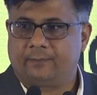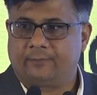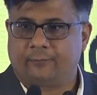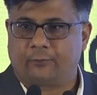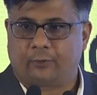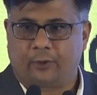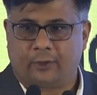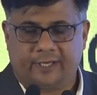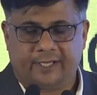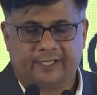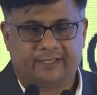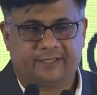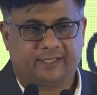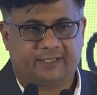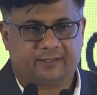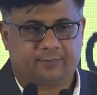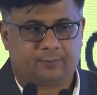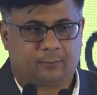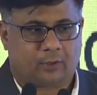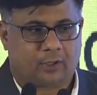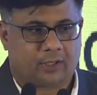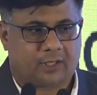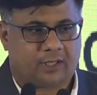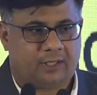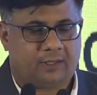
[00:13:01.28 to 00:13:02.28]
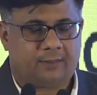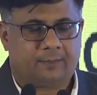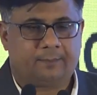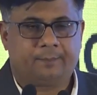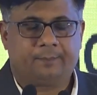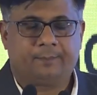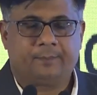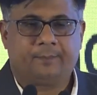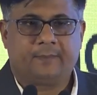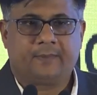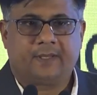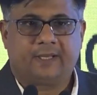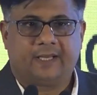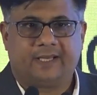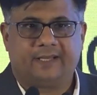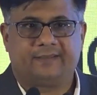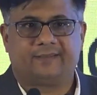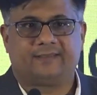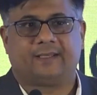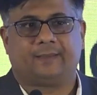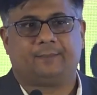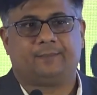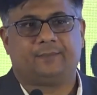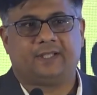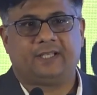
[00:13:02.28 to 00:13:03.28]
following this model, is
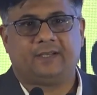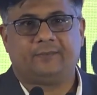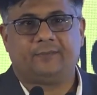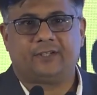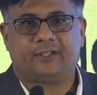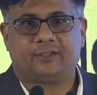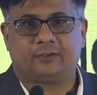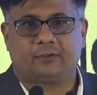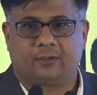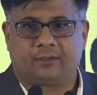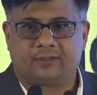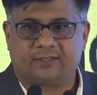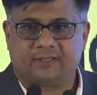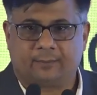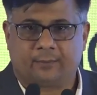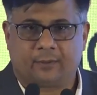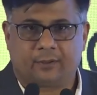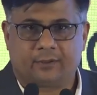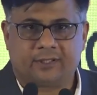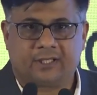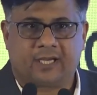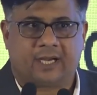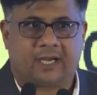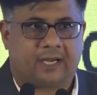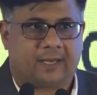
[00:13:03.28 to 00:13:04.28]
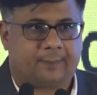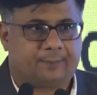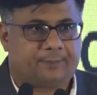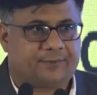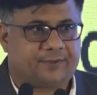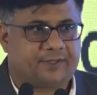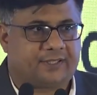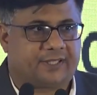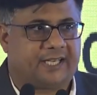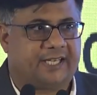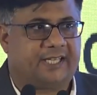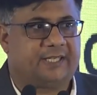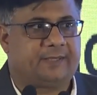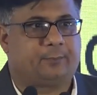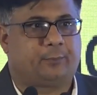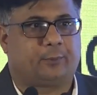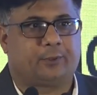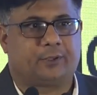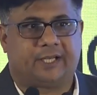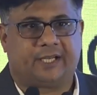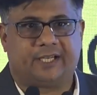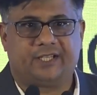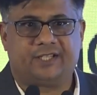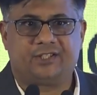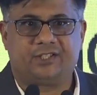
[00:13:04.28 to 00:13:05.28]
something which talks about the upside
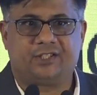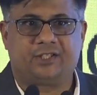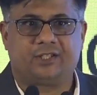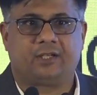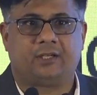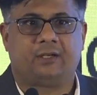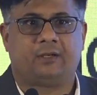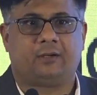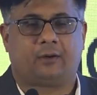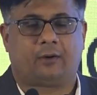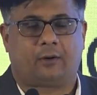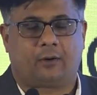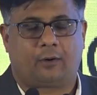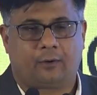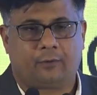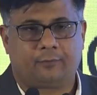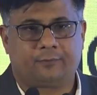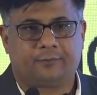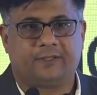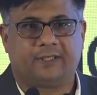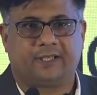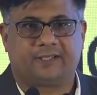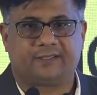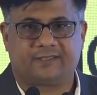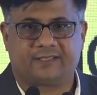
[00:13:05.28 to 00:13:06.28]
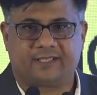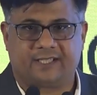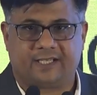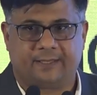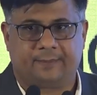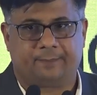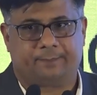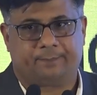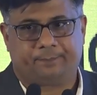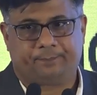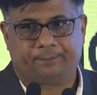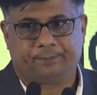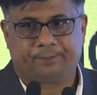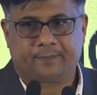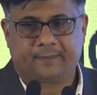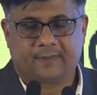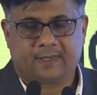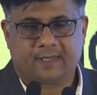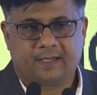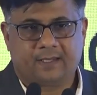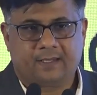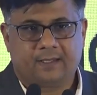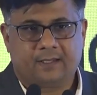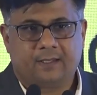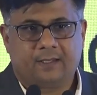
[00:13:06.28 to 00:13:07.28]
potential of the scheme.
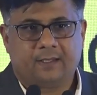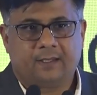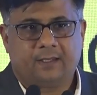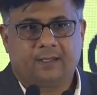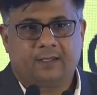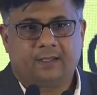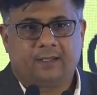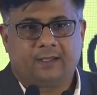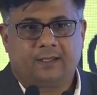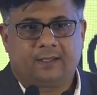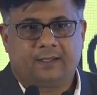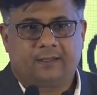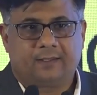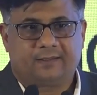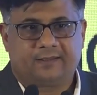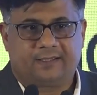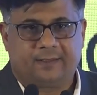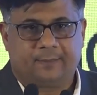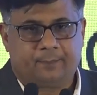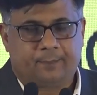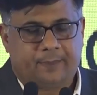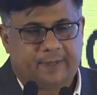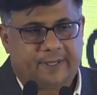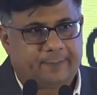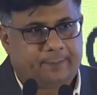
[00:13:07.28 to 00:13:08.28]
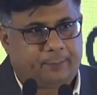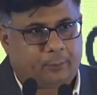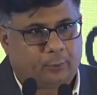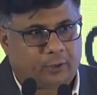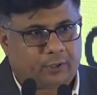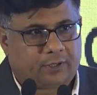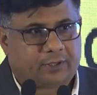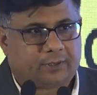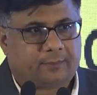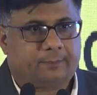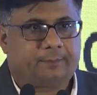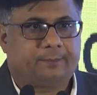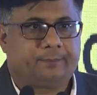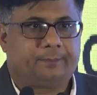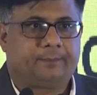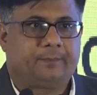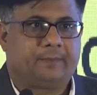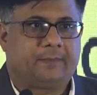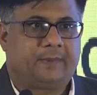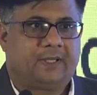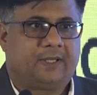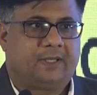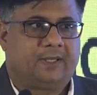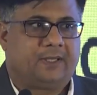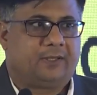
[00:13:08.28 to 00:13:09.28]
Simply put,
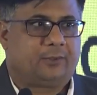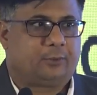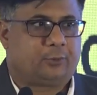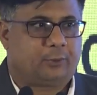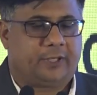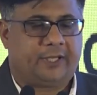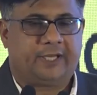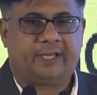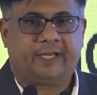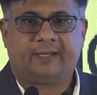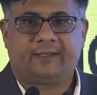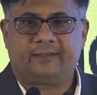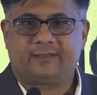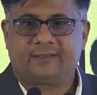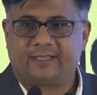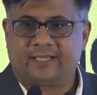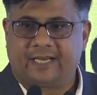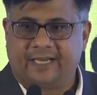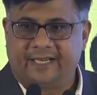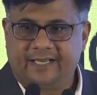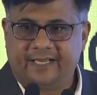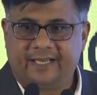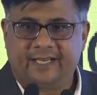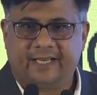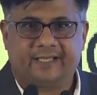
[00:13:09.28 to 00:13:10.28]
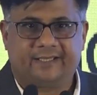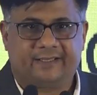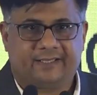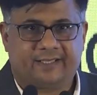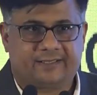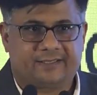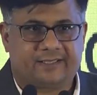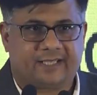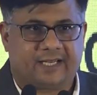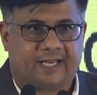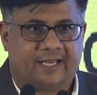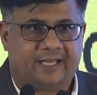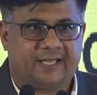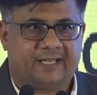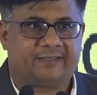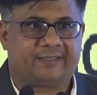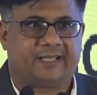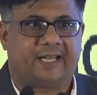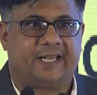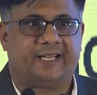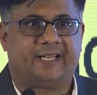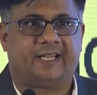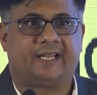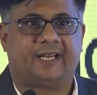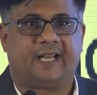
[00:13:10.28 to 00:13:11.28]
today standing at this dais,
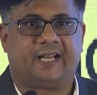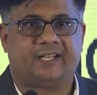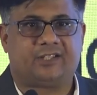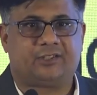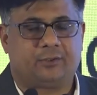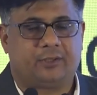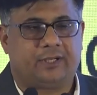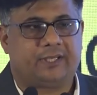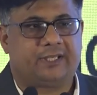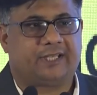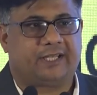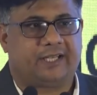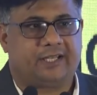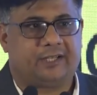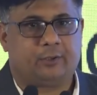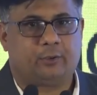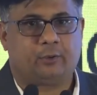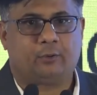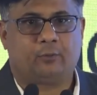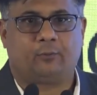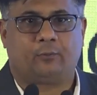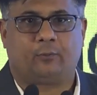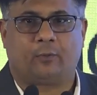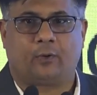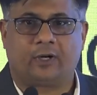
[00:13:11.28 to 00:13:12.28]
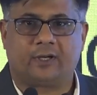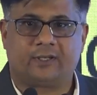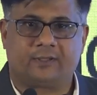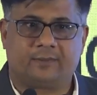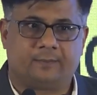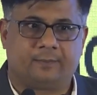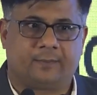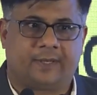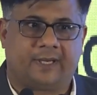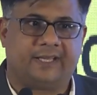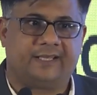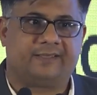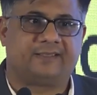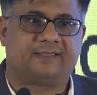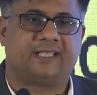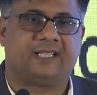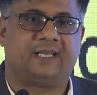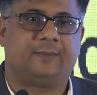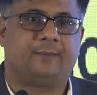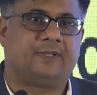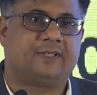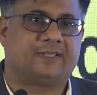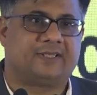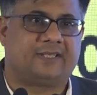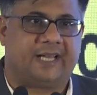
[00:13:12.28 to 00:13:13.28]
I can actually tell you what my
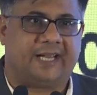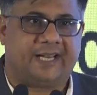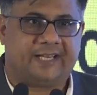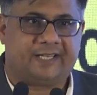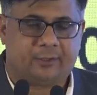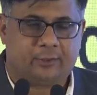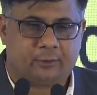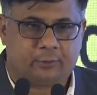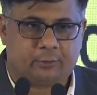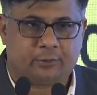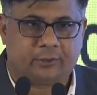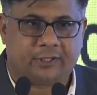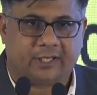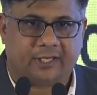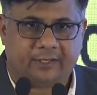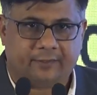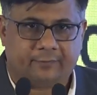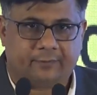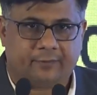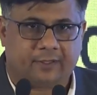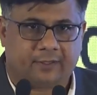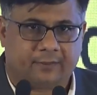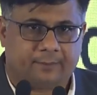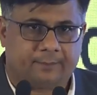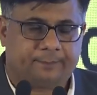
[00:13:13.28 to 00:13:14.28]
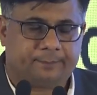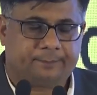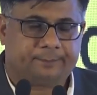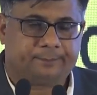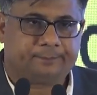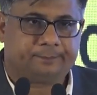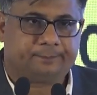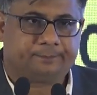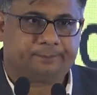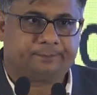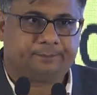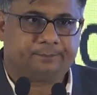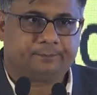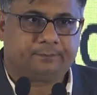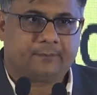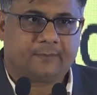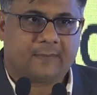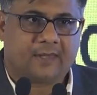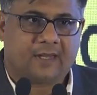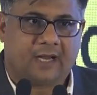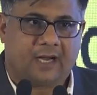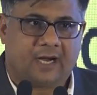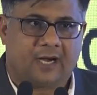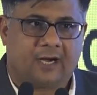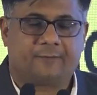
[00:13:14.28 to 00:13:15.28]
scheme is likely to deliver
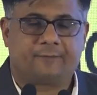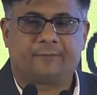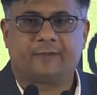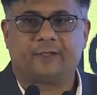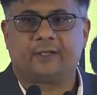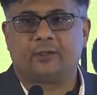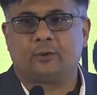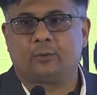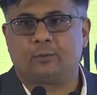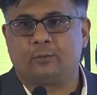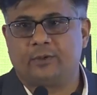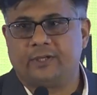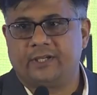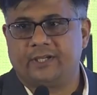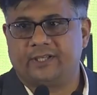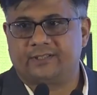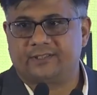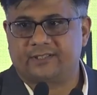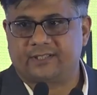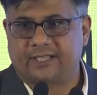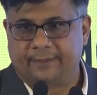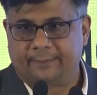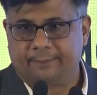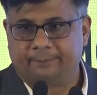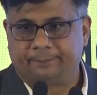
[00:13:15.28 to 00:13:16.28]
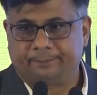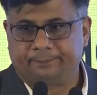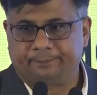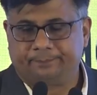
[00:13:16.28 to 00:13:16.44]
after 2 years' time.